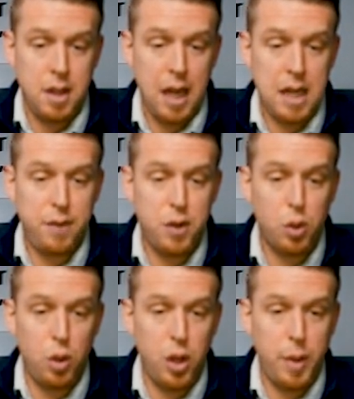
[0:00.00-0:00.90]
And if you
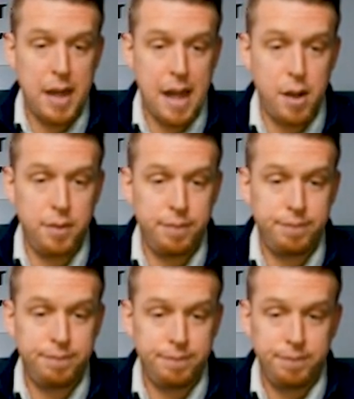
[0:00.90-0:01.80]
scroll all the way down,
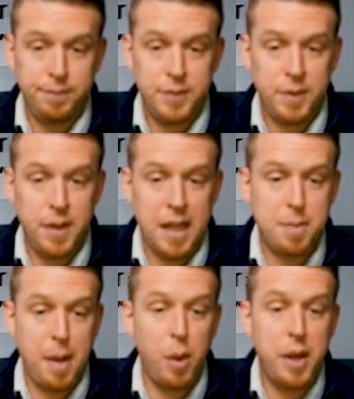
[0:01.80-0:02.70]

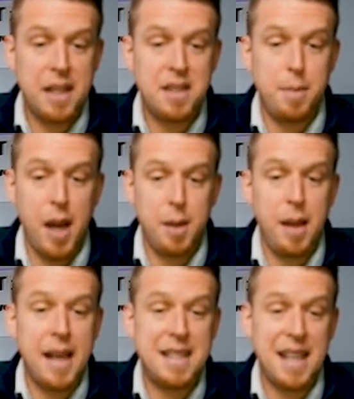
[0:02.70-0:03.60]
that's about what hits the bottom
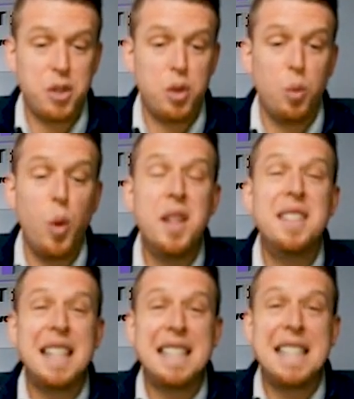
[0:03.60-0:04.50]
line is extra
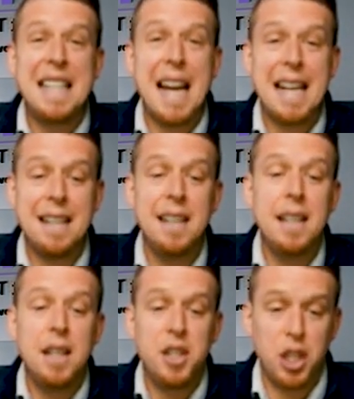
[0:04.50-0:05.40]
169
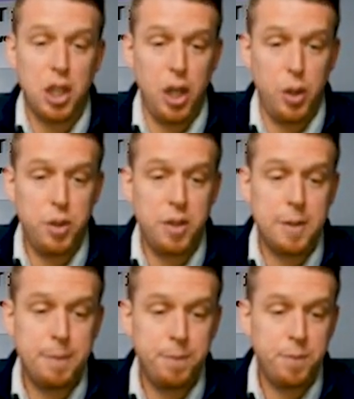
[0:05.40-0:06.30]
to close,
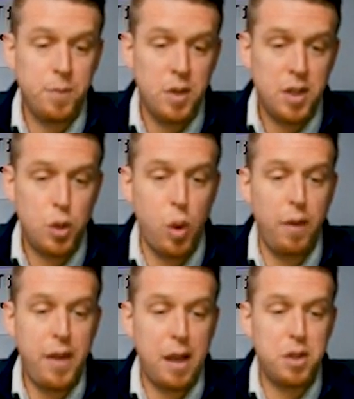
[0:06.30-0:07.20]

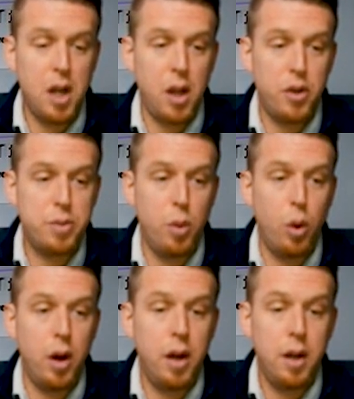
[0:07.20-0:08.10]
$12,000
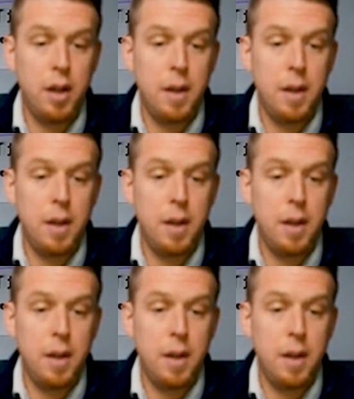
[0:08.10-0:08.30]
more.